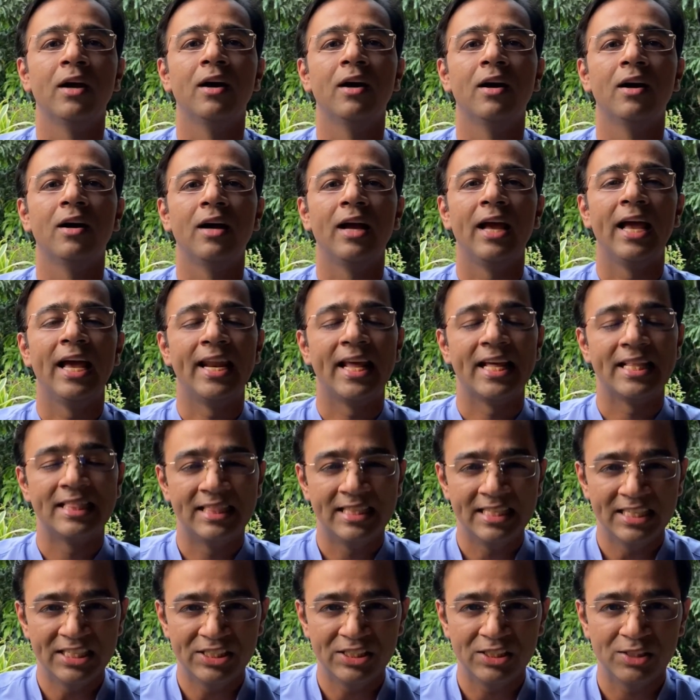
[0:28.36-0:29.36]
uh, and
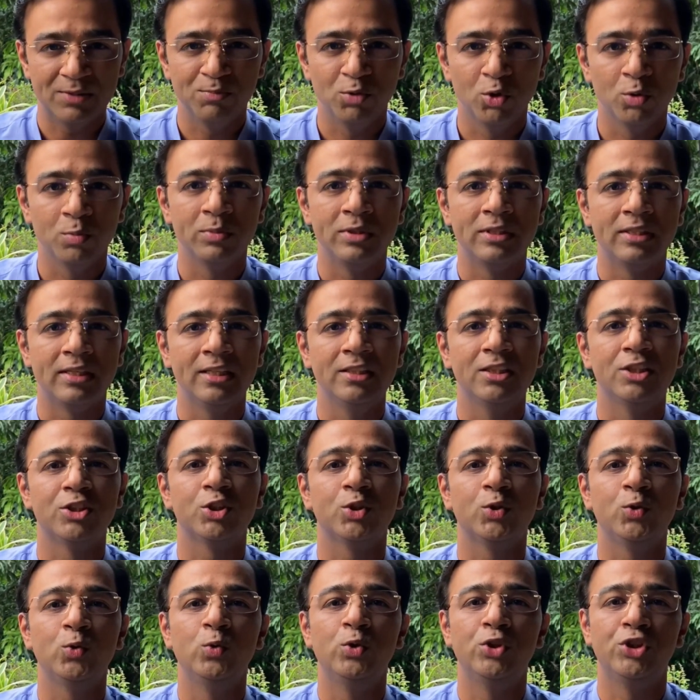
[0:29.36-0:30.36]
at this moment in the
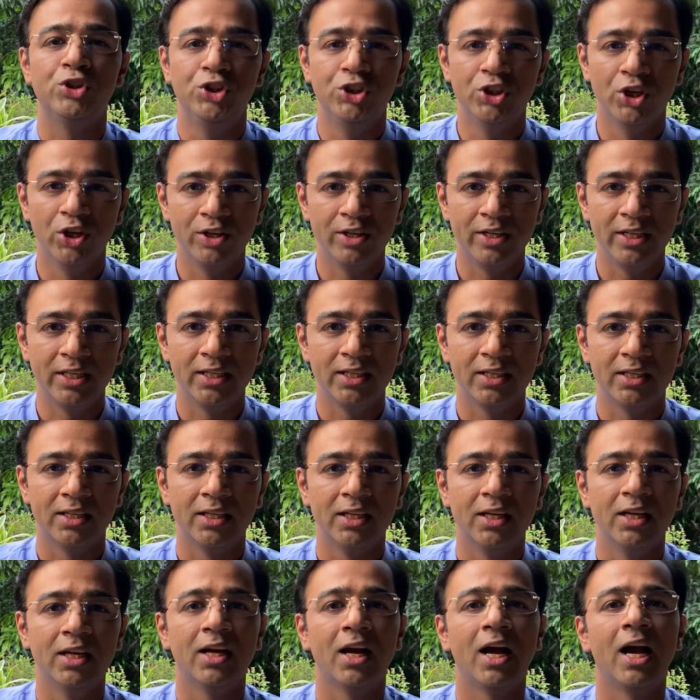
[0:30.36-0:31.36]
school's journey,
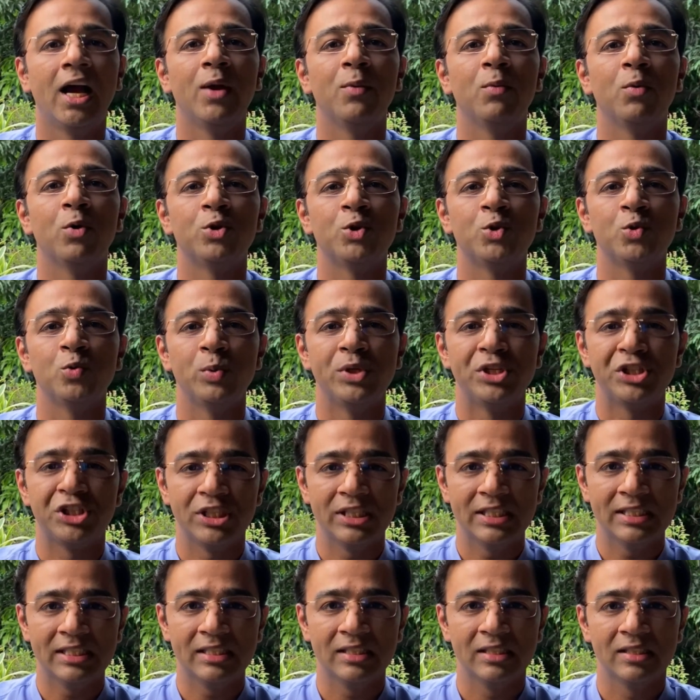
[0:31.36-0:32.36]
I want to wish
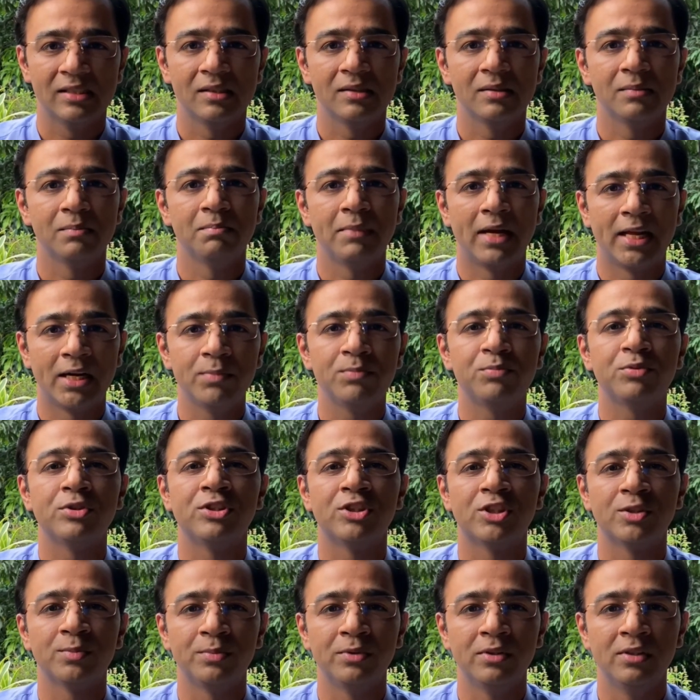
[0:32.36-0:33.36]
it, Madam
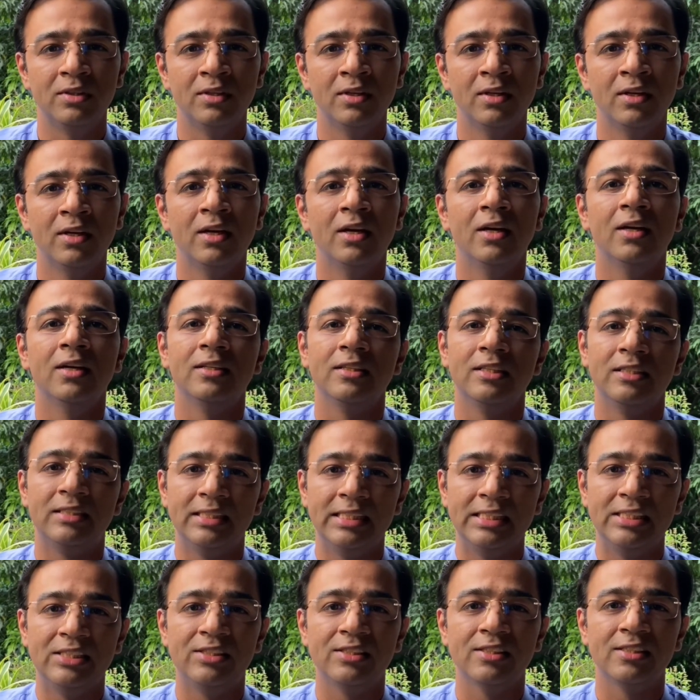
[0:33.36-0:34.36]
Principal, the
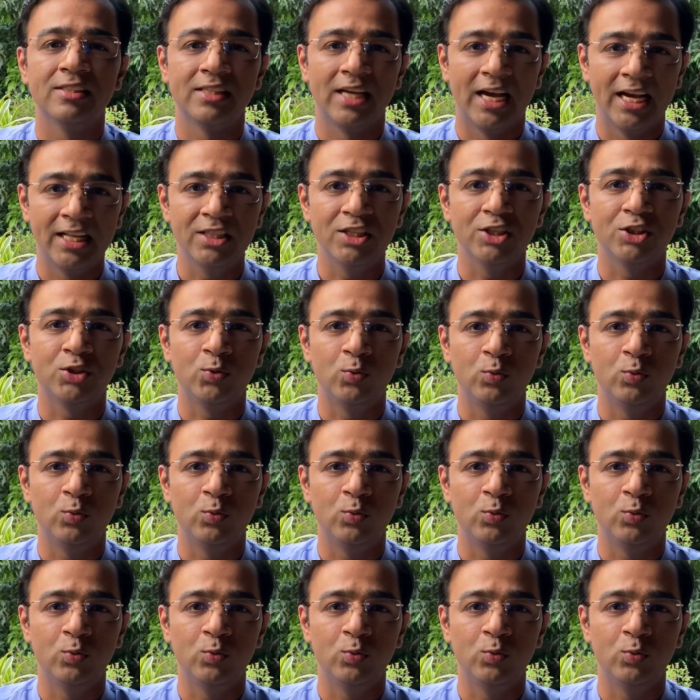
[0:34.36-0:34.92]
teachers and the